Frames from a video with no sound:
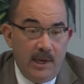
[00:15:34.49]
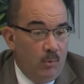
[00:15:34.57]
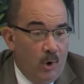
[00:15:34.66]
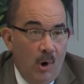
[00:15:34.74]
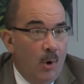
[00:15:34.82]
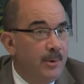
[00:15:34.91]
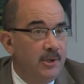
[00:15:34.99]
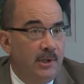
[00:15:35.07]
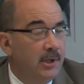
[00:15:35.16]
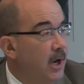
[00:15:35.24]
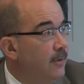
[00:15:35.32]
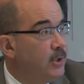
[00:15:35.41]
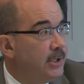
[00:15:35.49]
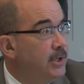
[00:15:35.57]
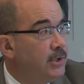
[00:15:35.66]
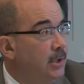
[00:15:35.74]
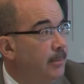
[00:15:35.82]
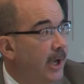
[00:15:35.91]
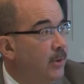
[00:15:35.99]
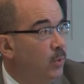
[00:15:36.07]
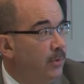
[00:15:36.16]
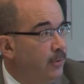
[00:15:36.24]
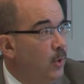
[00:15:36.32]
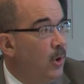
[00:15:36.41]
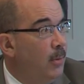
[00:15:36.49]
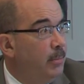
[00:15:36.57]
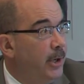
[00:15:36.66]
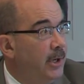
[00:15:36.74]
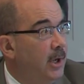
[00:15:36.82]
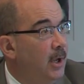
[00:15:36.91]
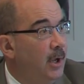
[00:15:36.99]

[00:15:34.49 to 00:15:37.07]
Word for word: and we're open to the conversation about reform, but